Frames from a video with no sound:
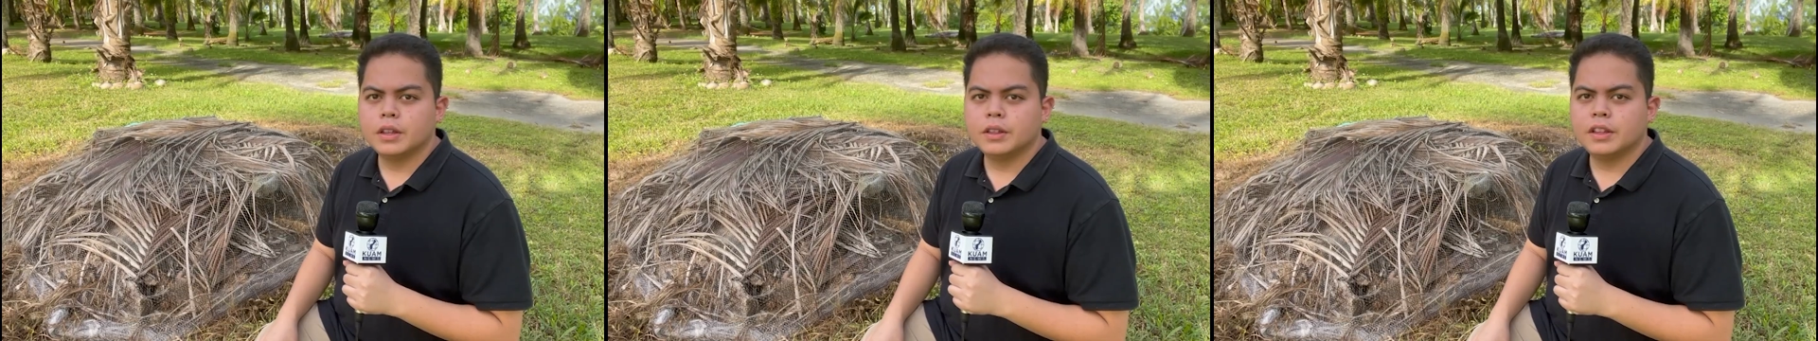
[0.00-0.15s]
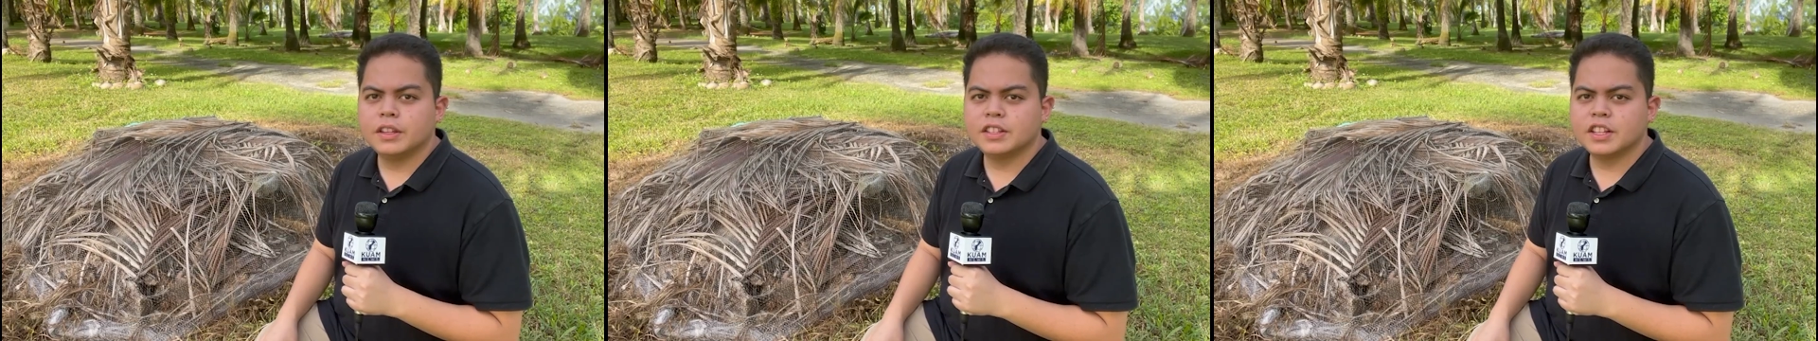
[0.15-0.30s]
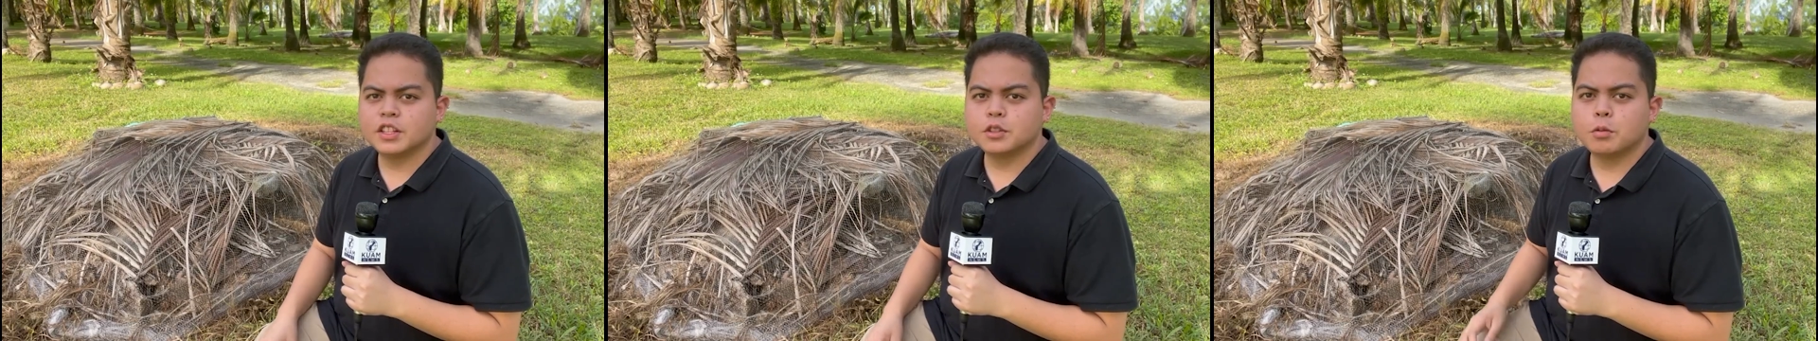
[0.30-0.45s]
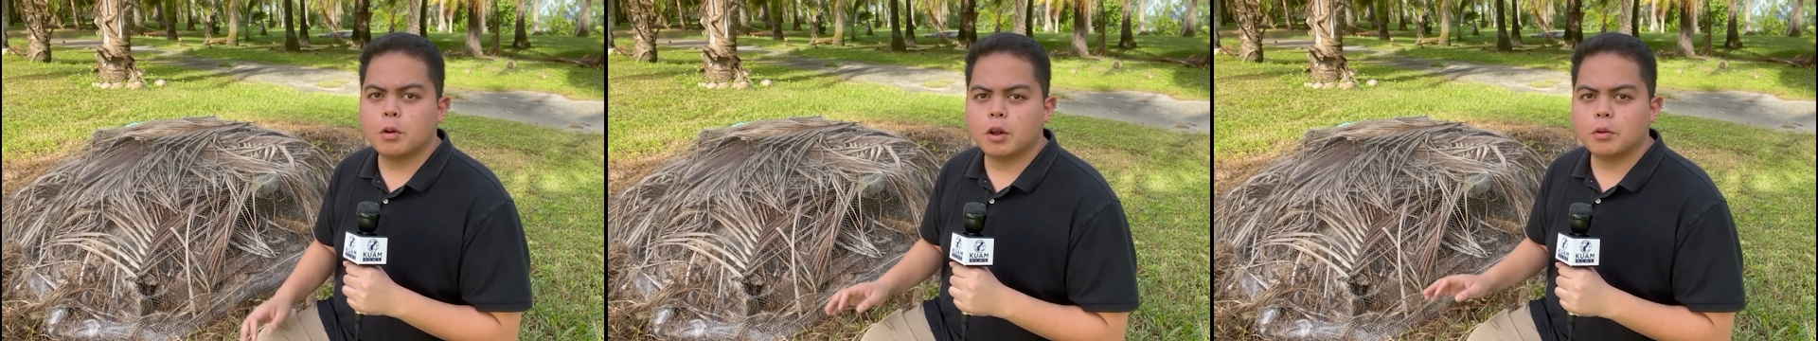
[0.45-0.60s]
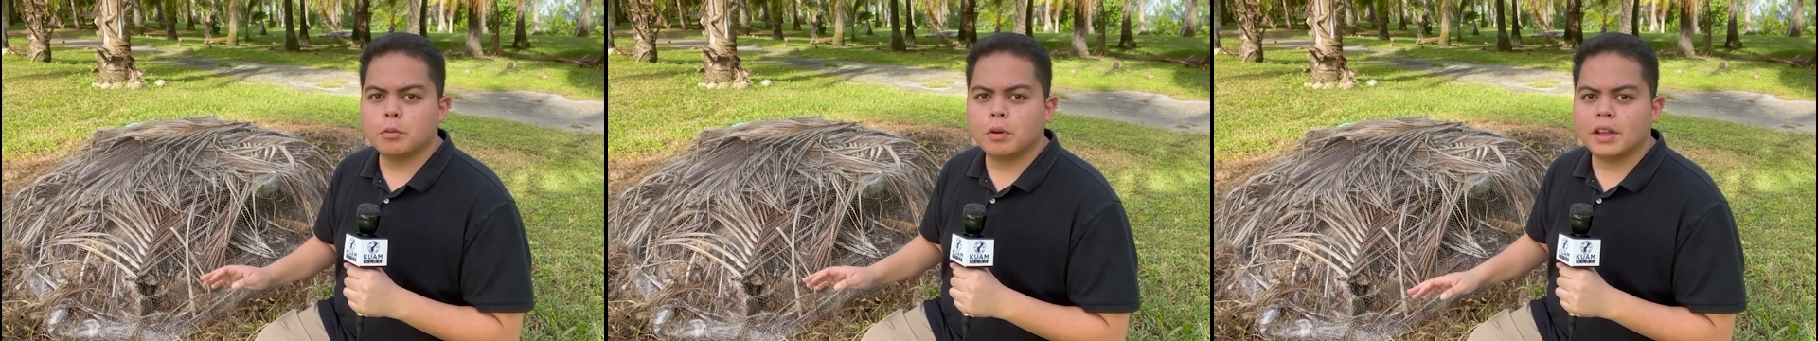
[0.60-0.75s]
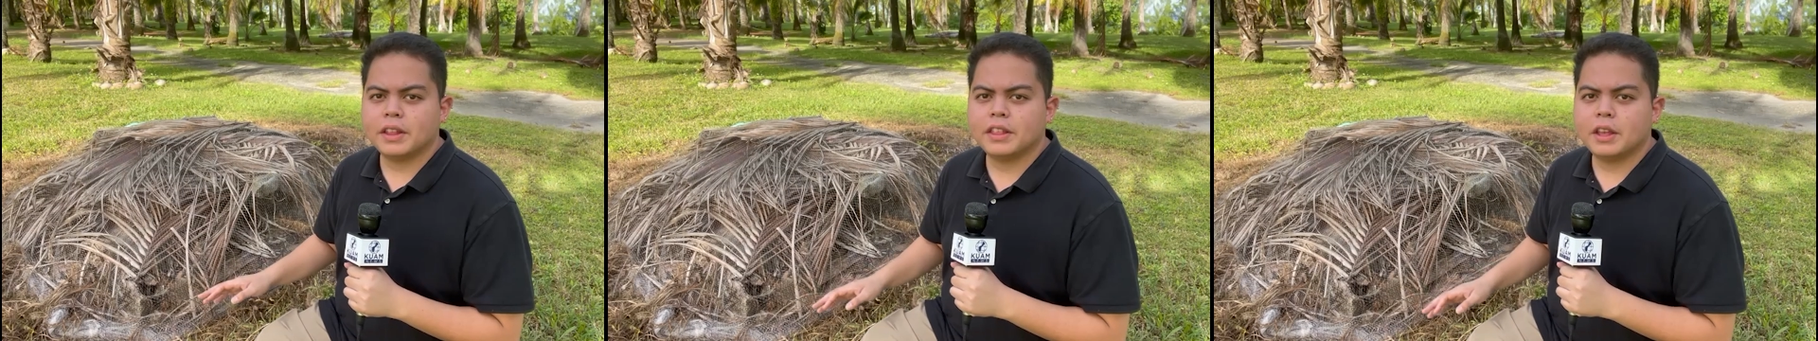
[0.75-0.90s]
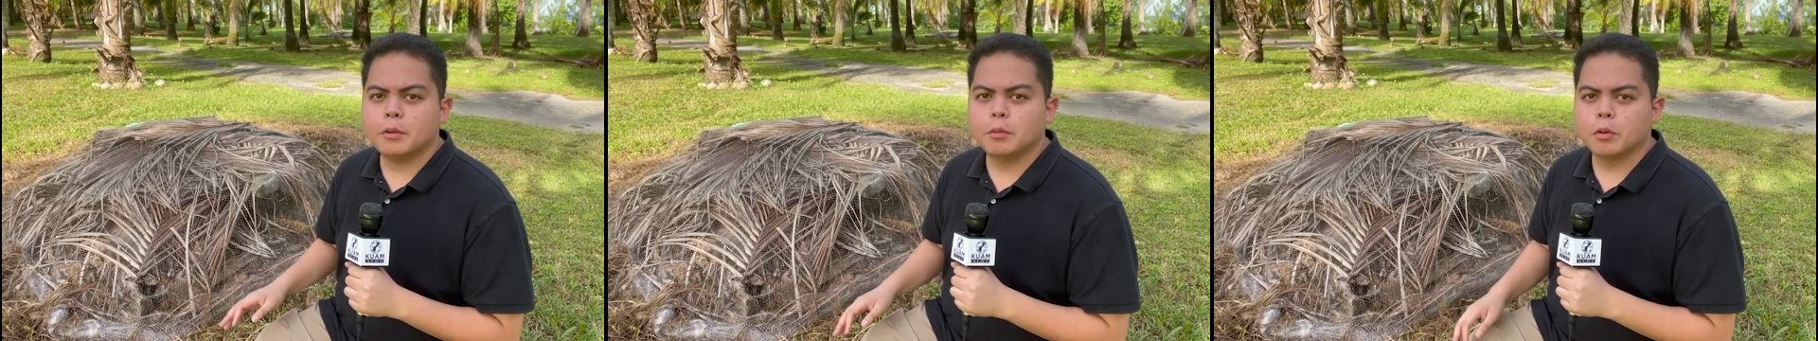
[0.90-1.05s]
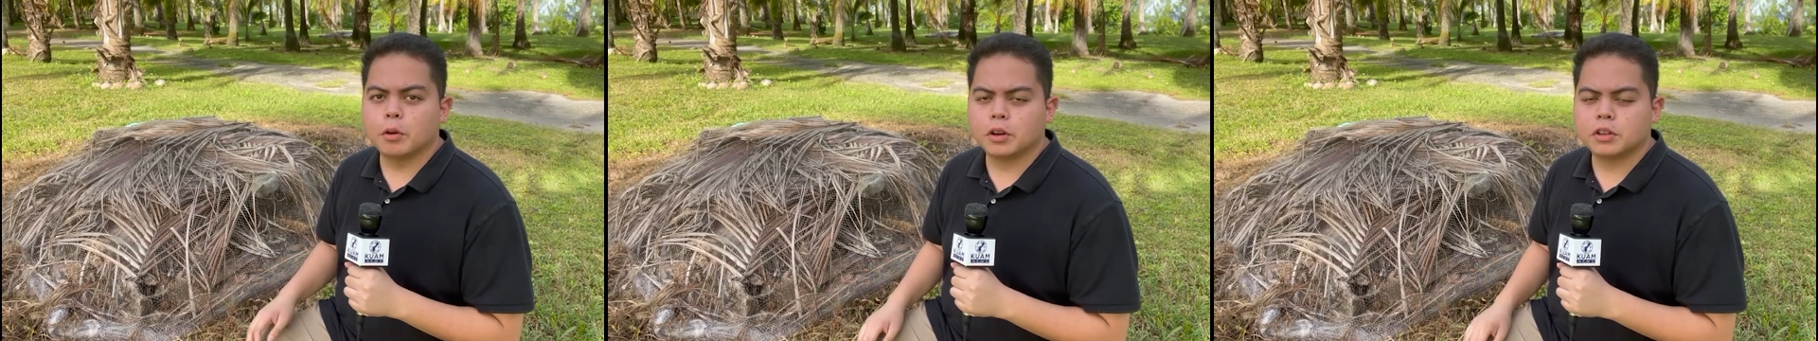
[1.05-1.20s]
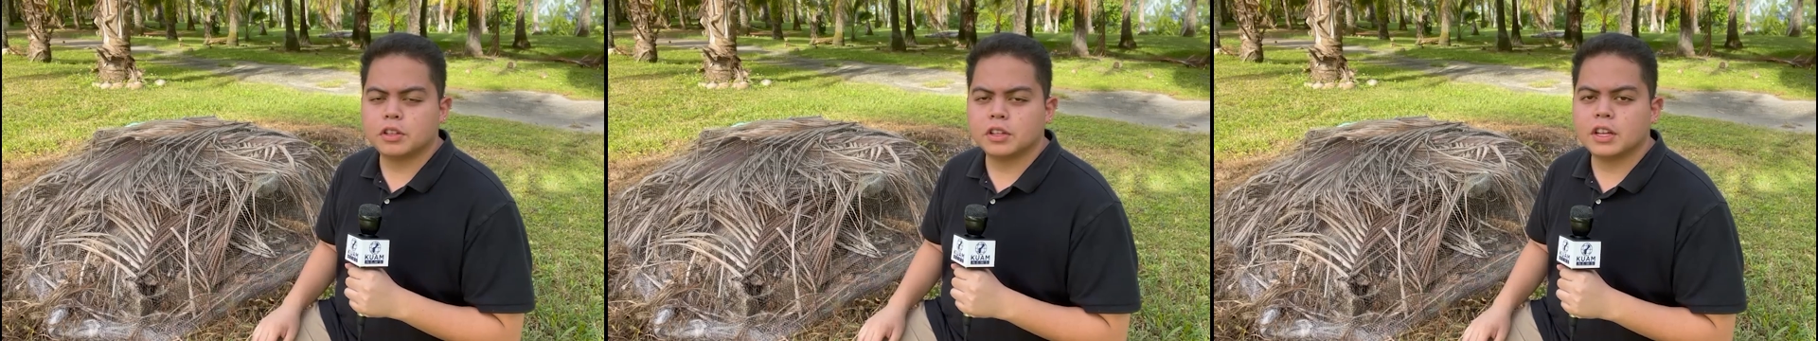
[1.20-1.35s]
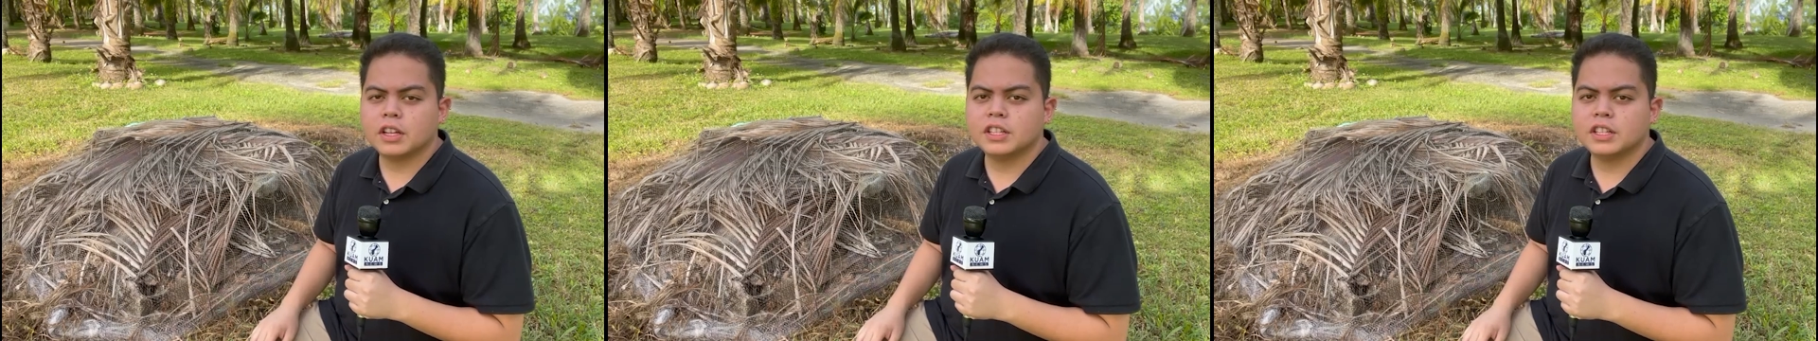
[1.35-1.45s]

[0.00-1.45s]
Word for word: This is one way they work to